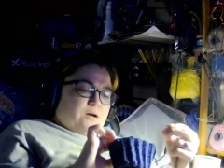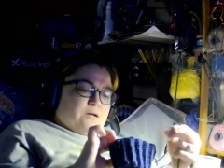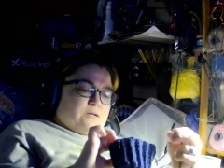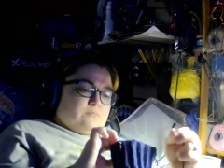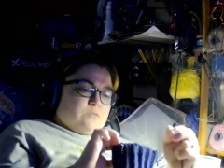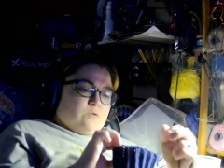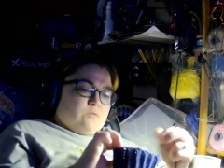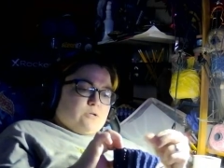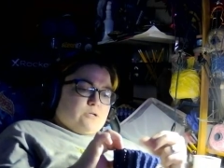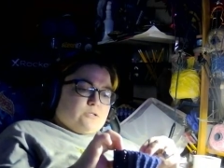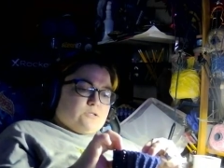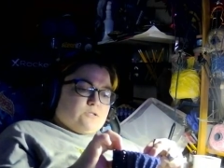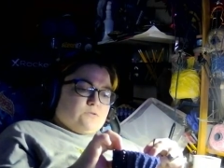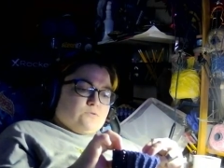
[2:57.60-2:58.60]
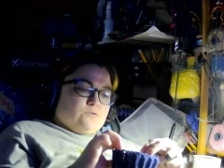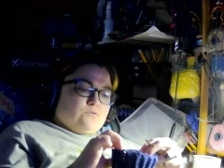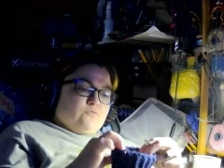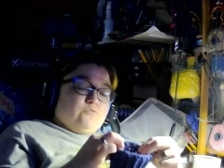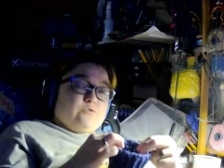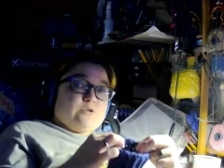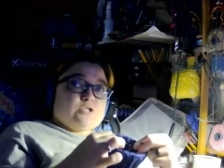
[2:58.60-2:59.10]
I'm going
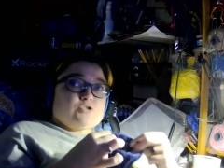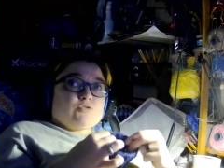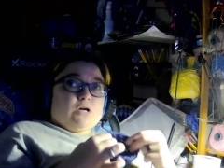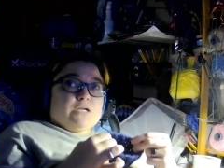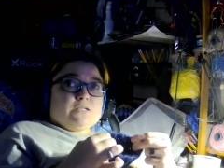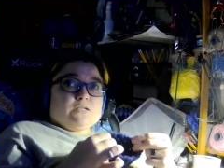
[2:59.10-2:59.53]
to retry